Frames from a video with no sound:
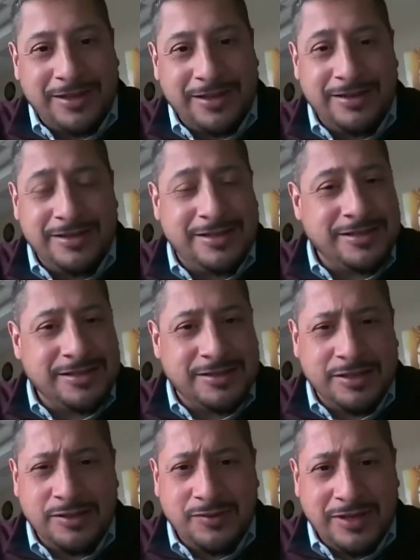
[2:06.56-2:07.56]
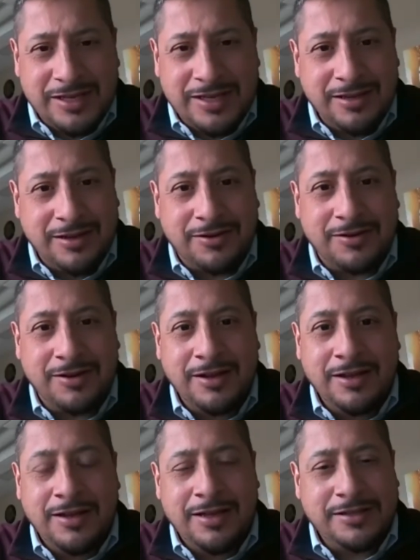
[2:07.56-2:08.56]
it. This is a unique year.
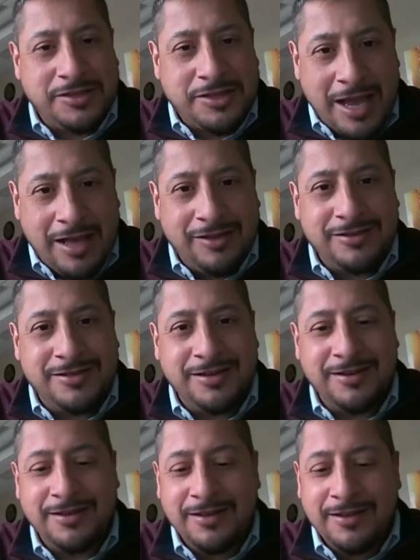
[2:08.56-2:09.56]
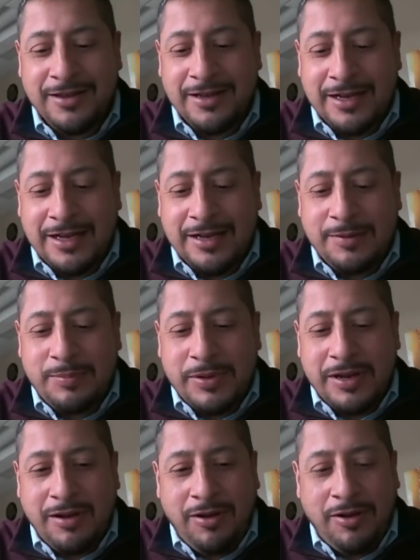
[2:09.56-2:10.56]
It's challenging.
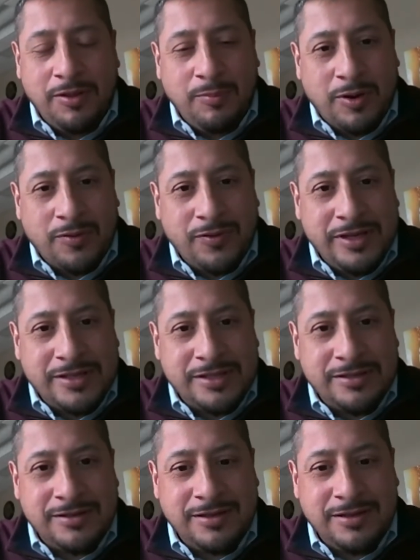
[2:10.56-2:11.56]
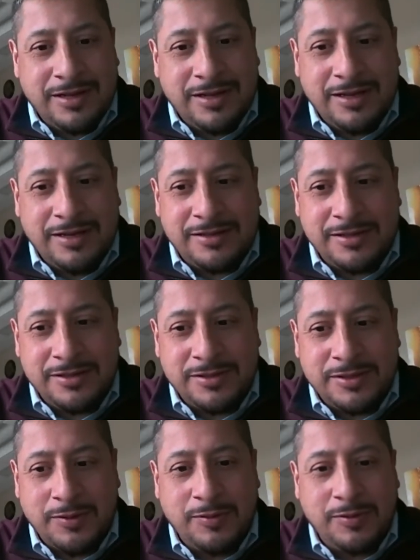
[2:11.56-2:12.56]
But all the more reason to
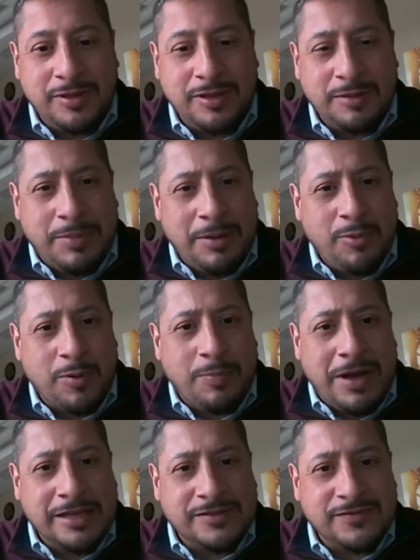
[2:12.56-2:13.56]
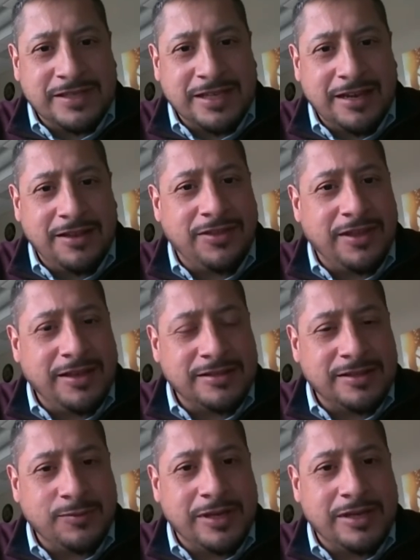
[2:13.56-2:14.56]
show the more positive side and
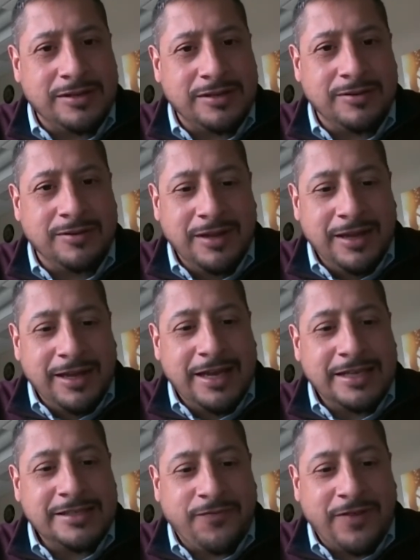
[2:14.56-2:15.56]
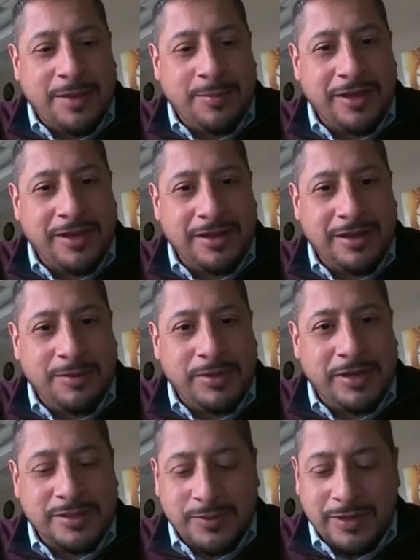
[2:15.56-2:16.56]
things that we can do as a family,
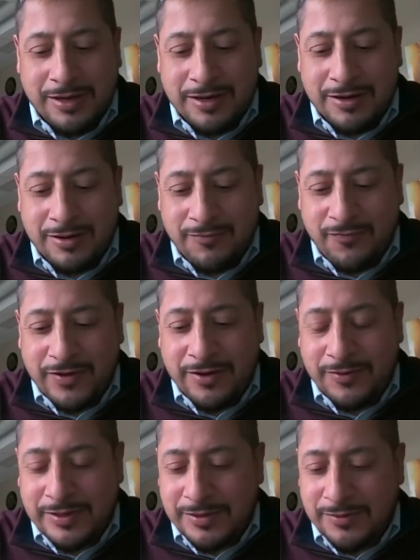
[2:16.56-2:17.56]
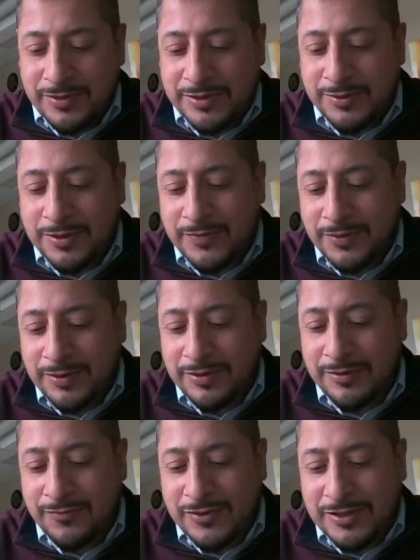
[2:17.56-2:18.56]
because we are very resourceful
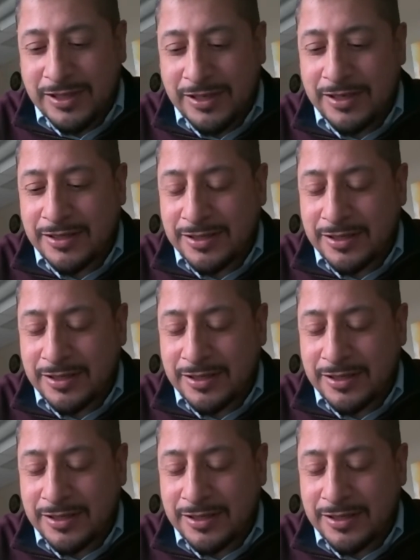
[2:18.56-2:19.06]
and resilient